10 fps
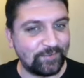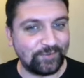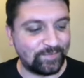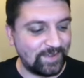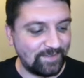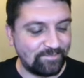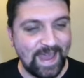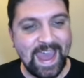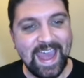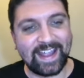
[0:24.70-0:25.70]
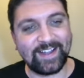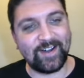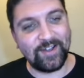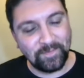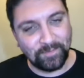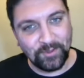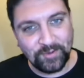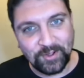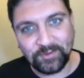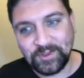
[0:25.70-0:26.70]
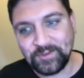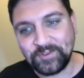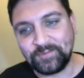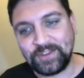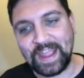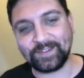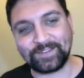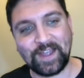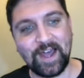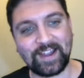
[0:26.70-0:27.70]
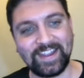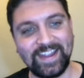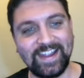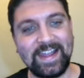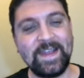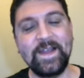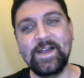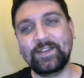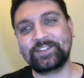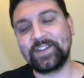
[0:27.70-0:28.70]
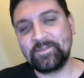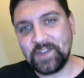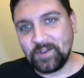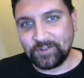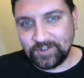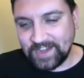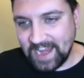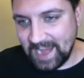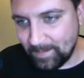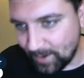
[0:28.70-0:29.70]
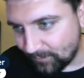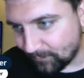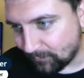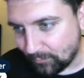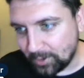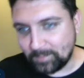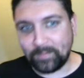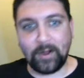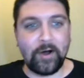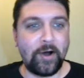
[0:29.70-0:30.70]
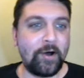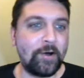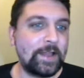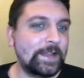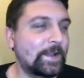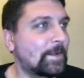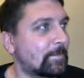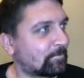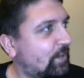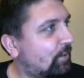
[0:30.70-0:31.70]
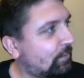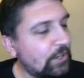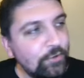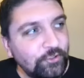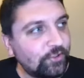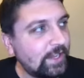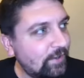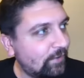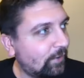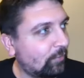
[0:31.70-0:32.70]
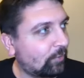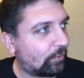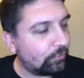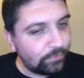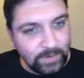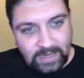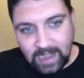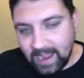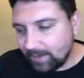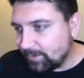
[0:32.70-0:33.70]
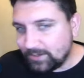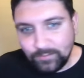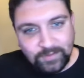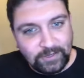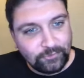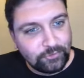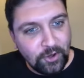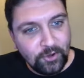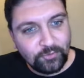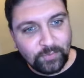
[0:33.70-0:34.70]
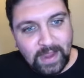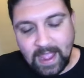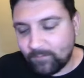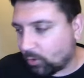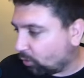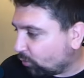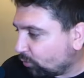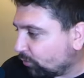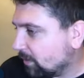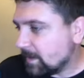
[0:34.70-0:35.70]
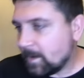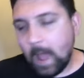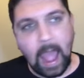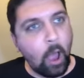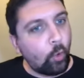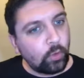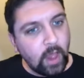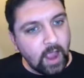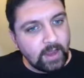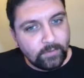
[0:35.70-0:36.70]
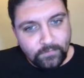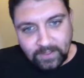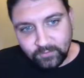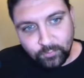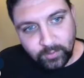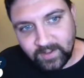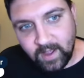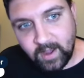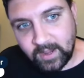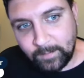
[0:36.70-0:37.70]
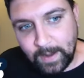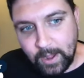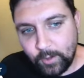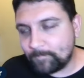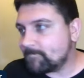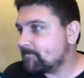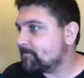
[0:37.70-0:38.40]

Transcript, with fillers: Goolsby back on the Blue and Gold YouTube channel talking some Notre Dame football. You know, usually Goolsby and I, we do these shows, we have a whole outline of things we're talking about.